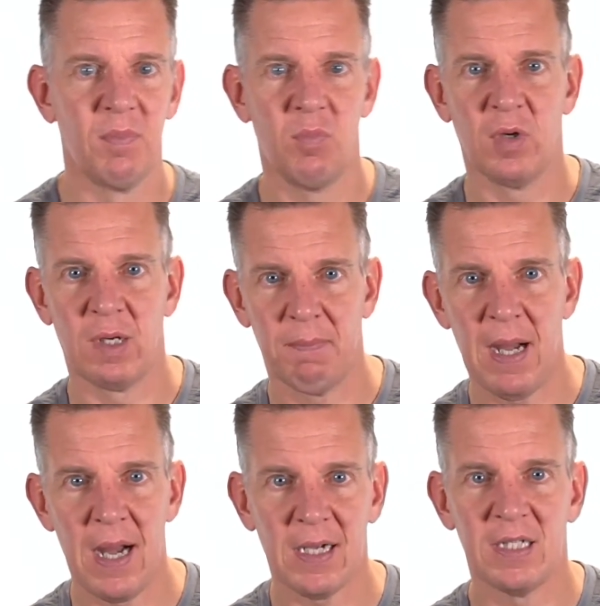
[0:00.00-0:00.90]
We're going to
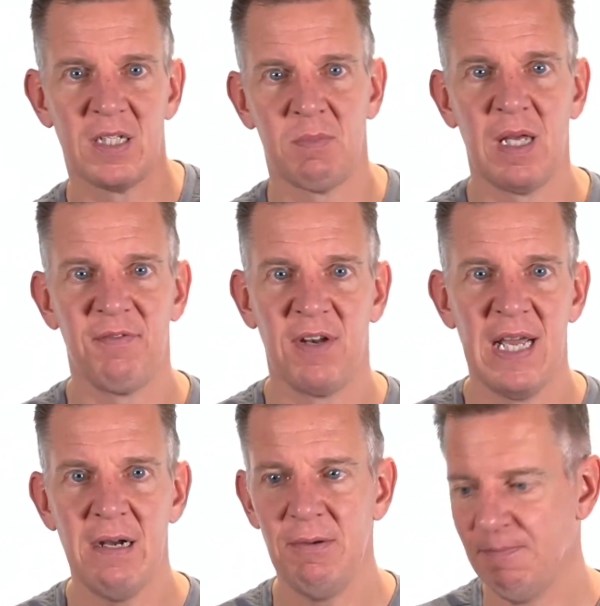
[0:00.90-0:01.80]
park display for
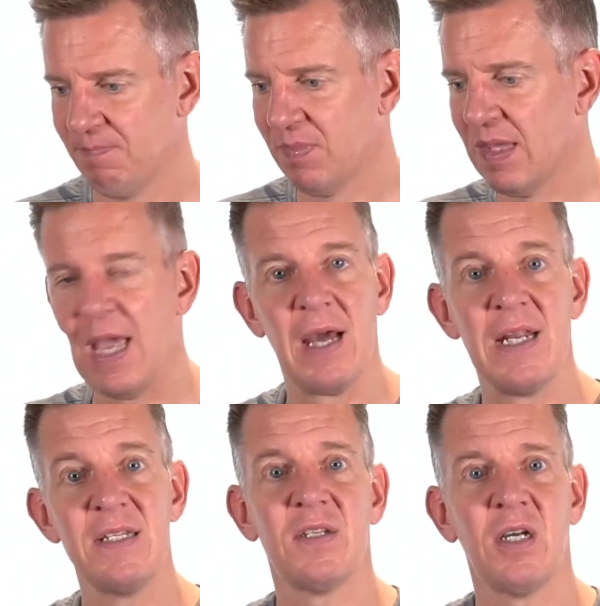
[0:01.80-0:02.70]
now. And
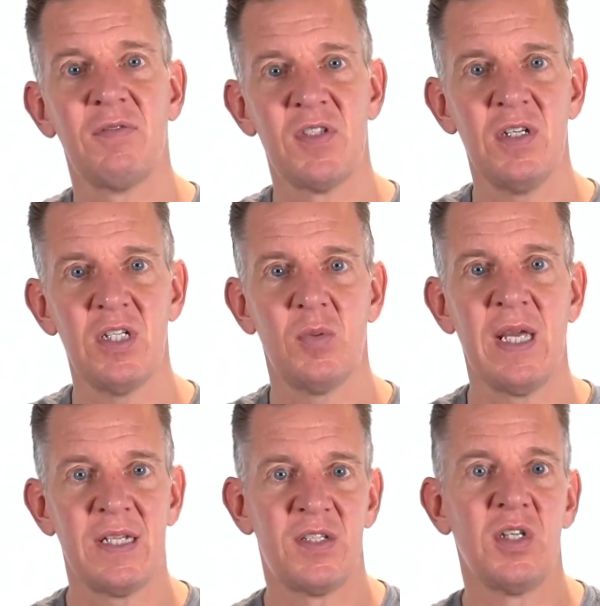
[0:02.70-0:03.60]
inside of search, we
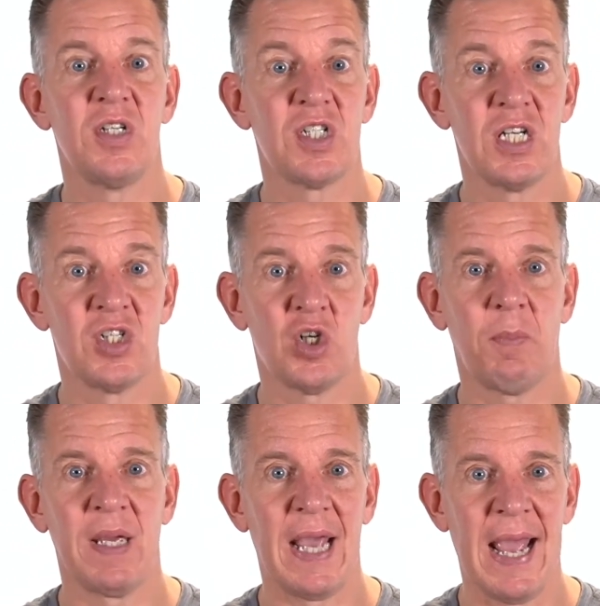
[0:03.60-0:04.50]
had search and
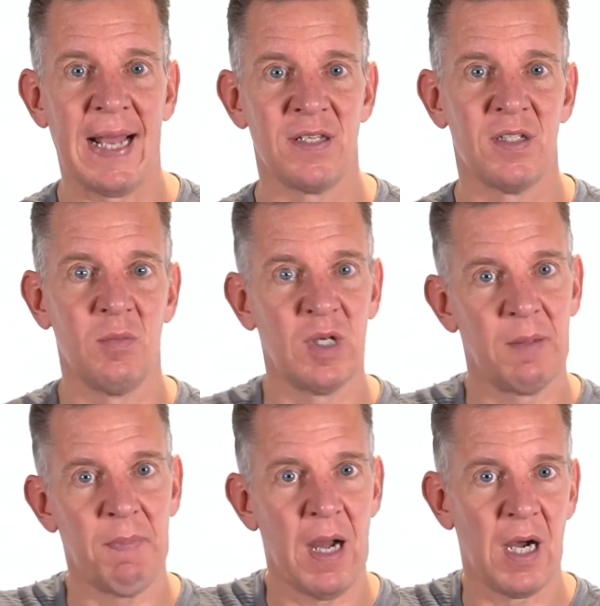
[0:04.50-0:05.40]
shopping ads. And we're going
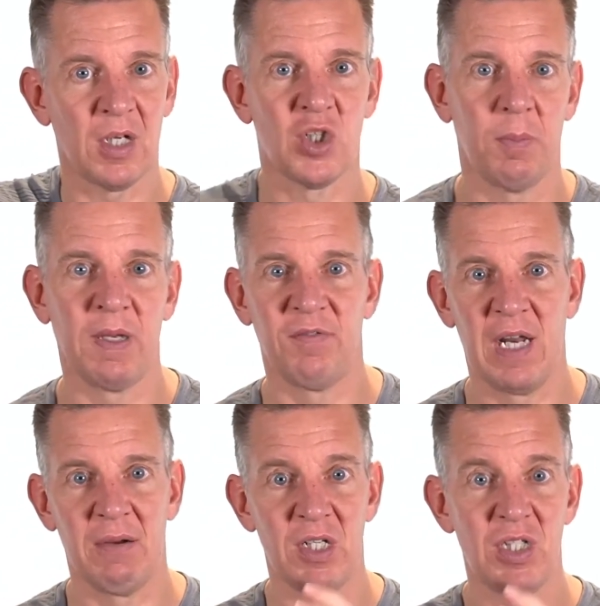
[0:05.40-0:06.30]
to park shopping for
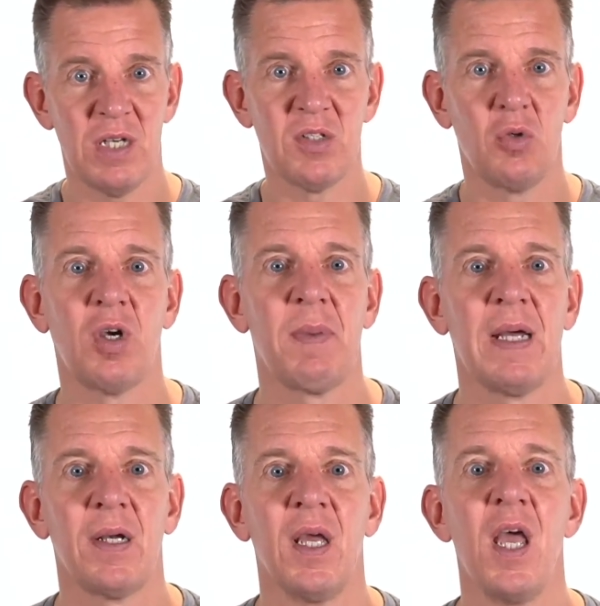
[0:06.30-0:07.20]
now and just talk
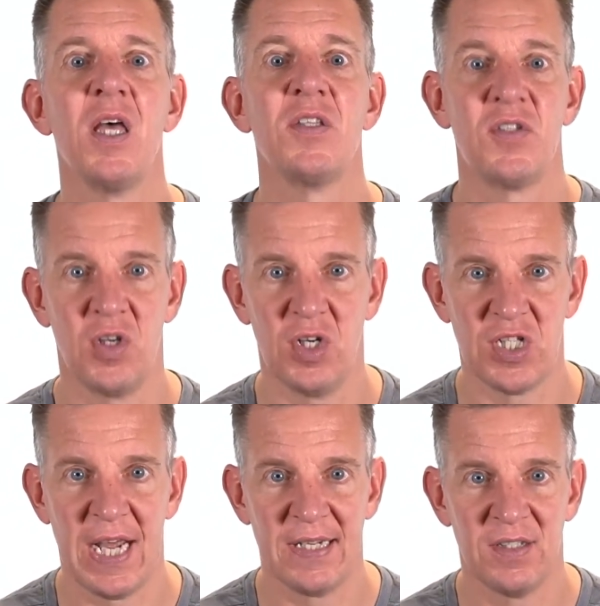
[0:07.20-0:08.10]
about search
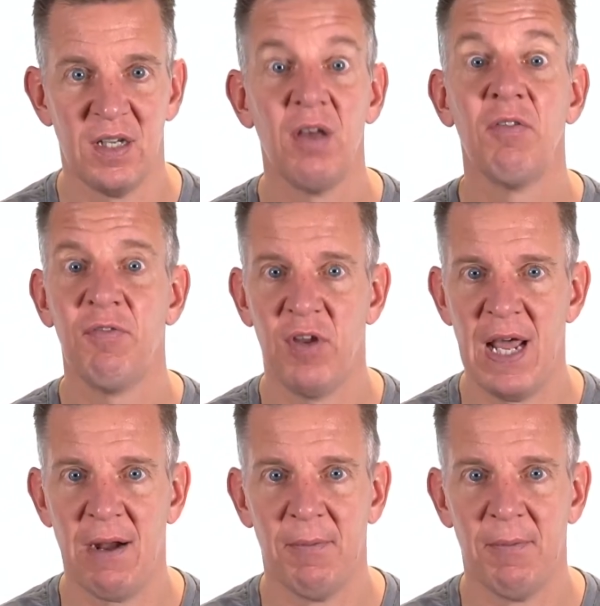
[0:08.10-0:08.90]
ads for now.